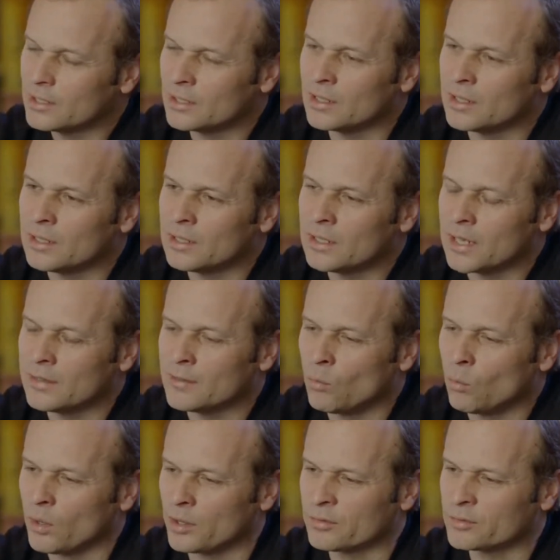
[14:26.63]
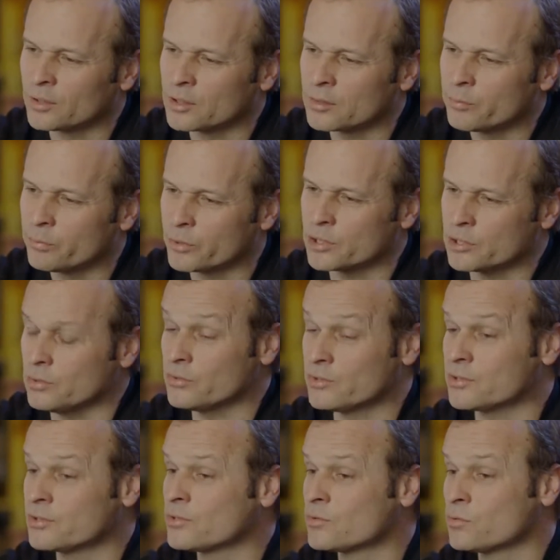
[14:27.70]
Uh, and then one of our
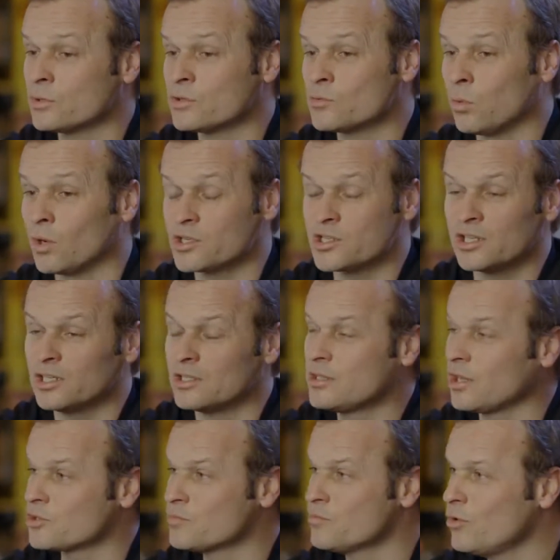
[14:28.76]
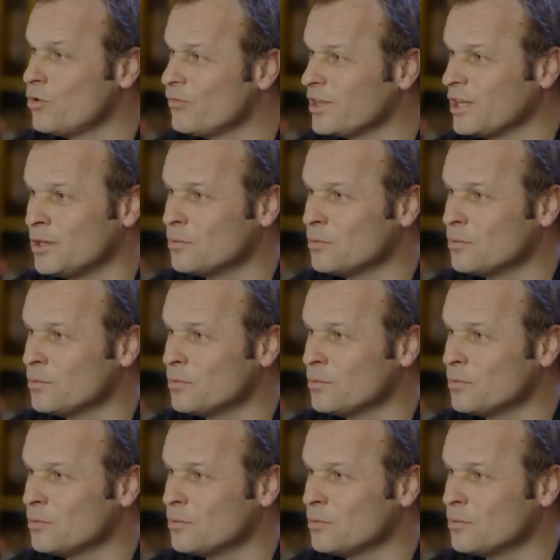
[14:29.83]
producers was watching a Dutch movie.